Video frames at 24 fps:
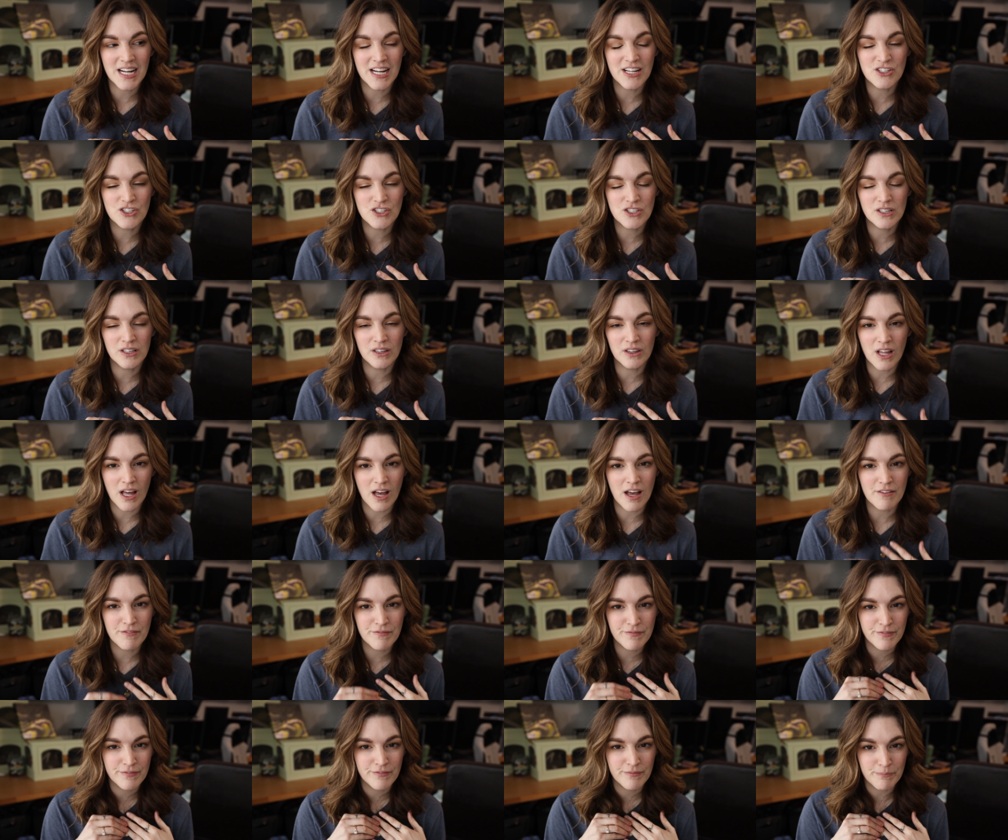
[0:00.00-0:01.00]
that I just
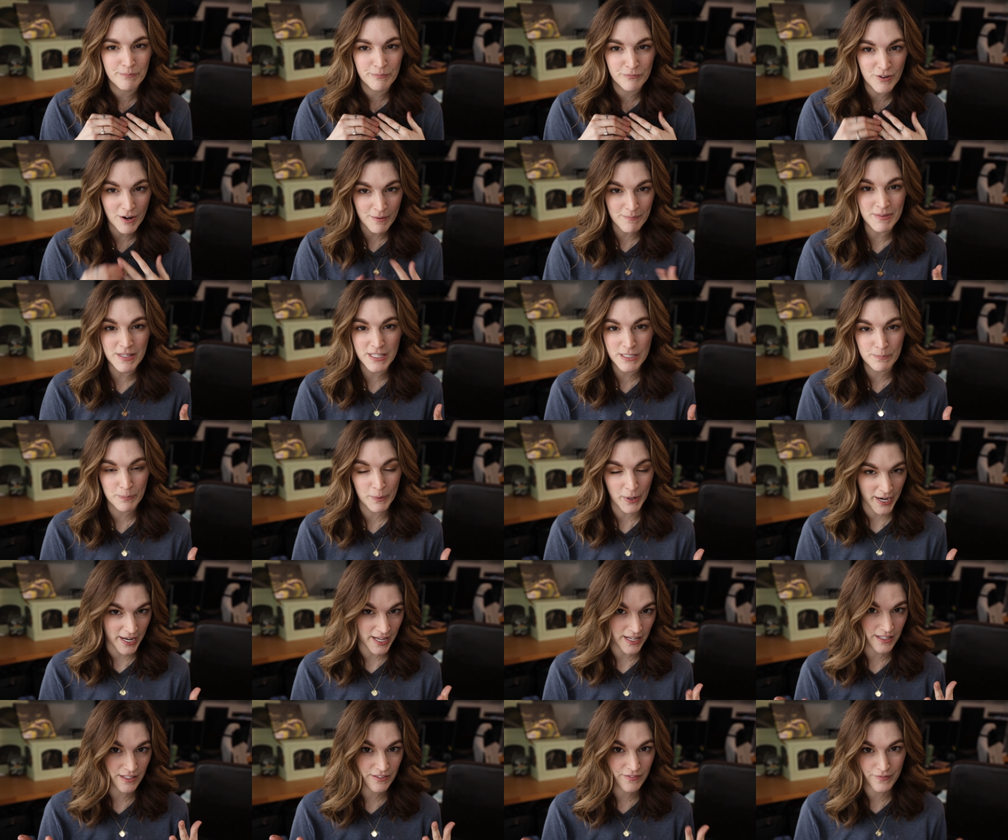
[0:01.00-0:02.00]
love from this
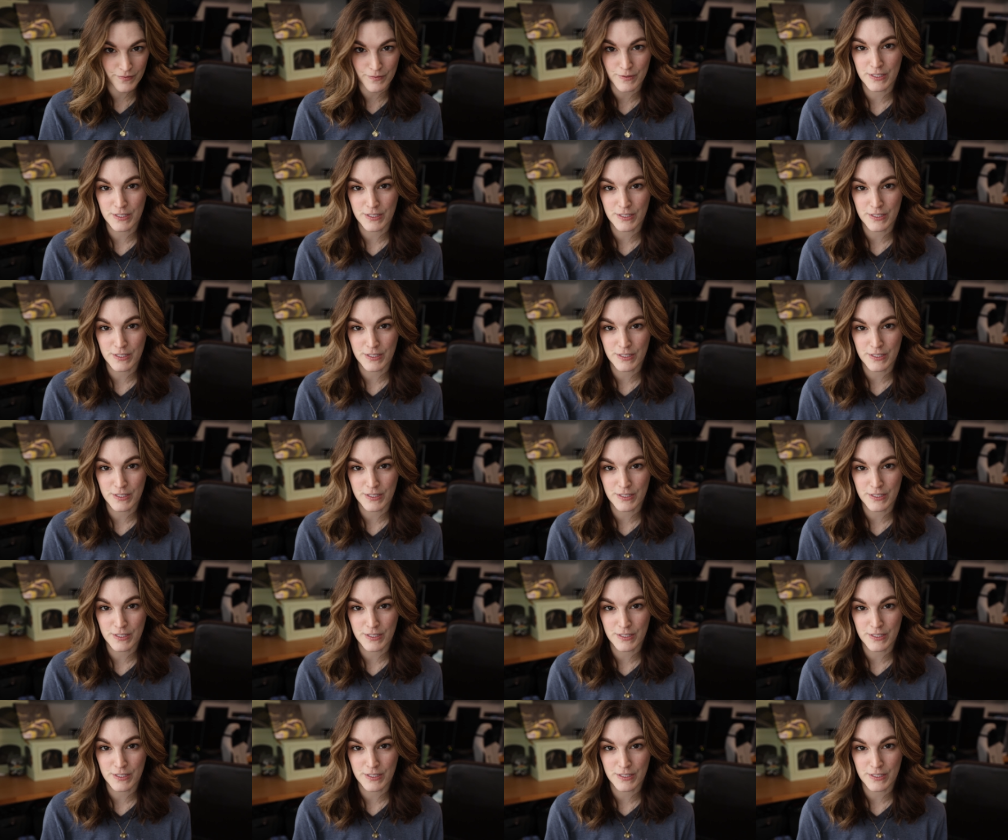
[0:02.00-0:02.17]
brand.